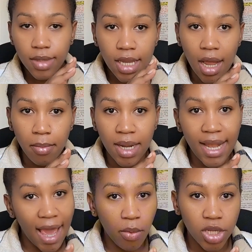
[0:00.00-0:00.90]

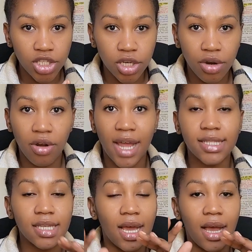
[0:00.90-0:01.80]
language,
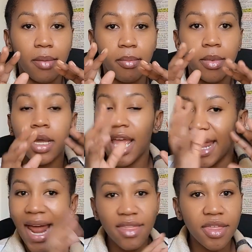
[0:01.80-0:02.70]
right? And
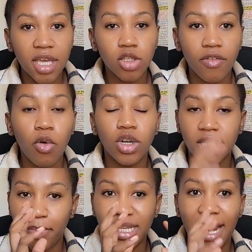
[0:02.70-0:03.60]
other things, of course,
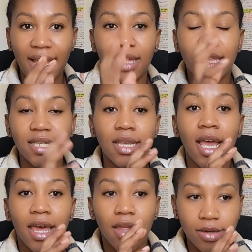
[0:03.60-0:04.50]
but like there's
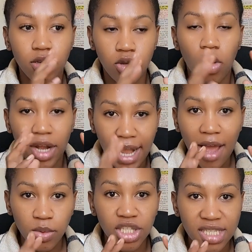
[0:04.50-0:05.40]
your
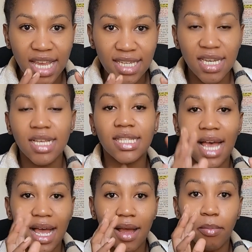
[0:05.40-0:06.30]
language centers
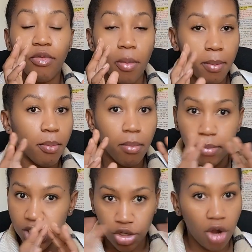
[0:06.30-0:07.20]
for
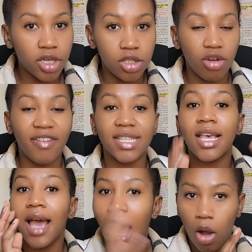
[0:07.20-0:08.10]
majority of us
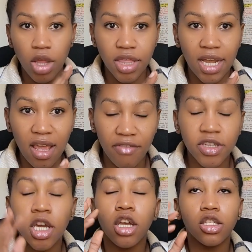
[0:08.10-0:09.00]
are on the
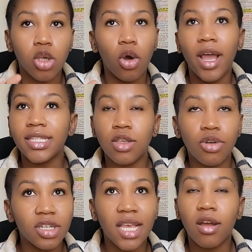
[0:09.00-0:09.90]
left. So as a
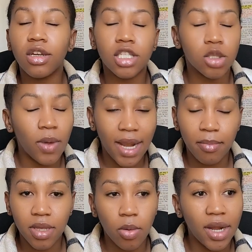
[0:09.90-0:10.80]

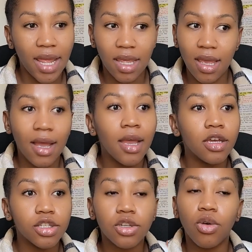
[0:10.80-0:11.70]
neuropsychologist, when I hear
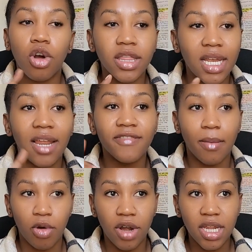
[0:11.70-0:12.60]
stroke on the left,
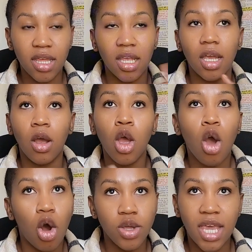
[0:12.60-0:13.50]
I'm already thinking,
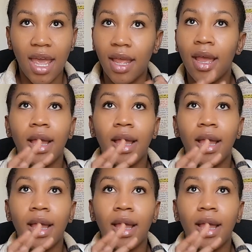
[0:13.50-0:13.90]
okay,